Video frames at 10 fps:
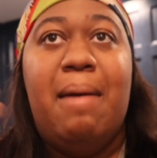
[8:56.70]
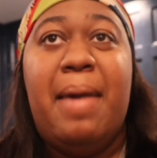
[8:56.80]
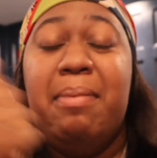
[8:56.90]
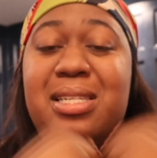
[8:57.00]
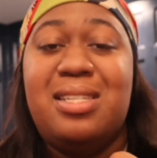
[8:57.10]

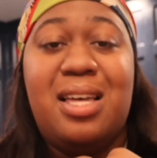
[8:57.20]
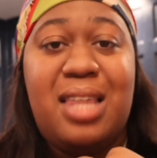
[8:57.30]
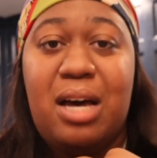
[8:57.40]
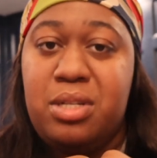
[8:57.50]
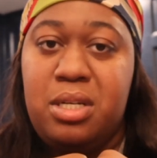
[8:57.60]
maybe
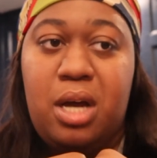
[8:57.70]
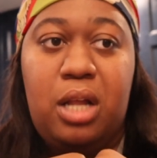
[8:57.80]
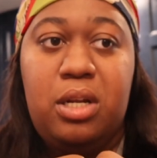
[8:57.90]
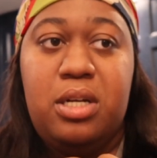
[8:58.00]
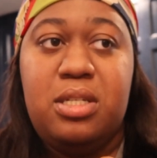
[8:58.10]

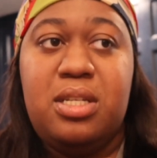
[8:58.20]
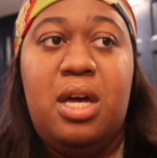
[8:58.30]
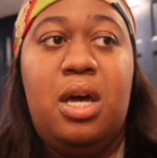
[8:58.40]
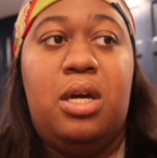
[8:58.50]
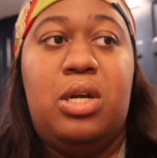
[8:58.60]
$10,000,
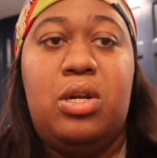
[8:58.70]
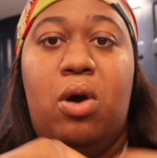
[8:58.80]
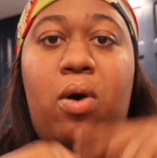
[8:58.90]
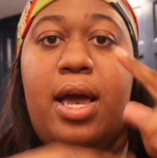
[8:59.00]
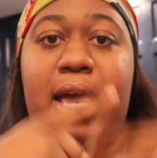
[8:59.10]
you
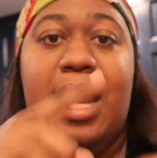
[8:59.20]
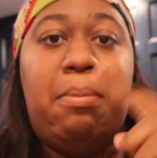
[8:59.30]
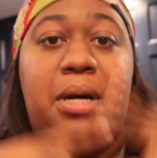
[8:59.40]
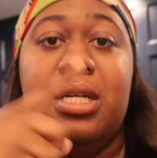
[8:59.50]
know, and I'm